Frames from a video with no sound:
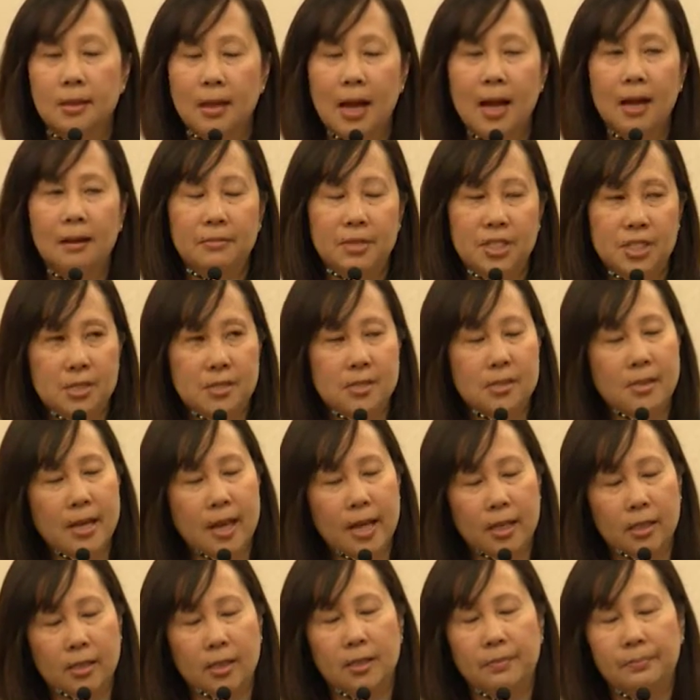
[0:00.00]
I just
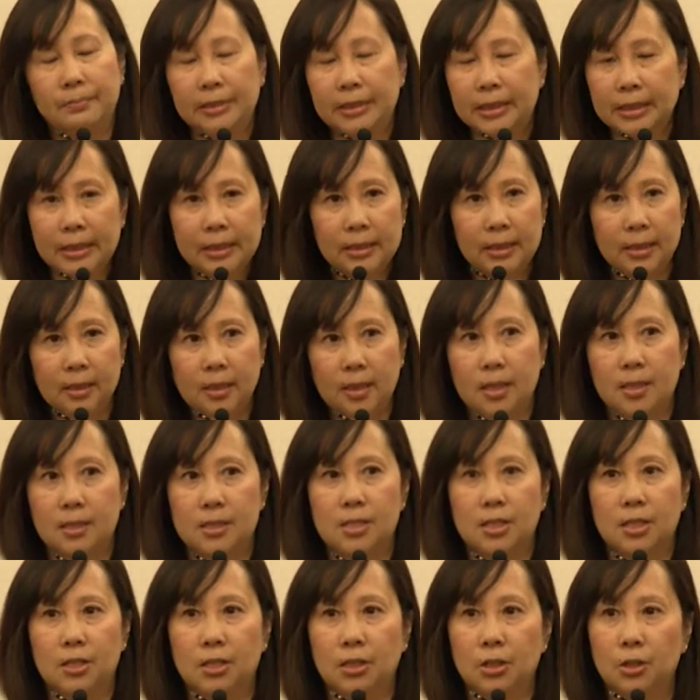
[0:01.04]
had completely
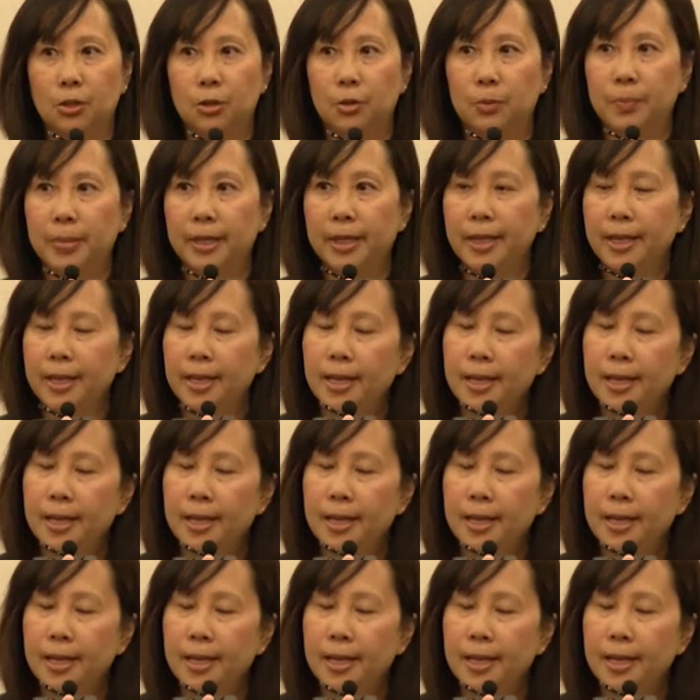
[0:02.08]
lost all hope.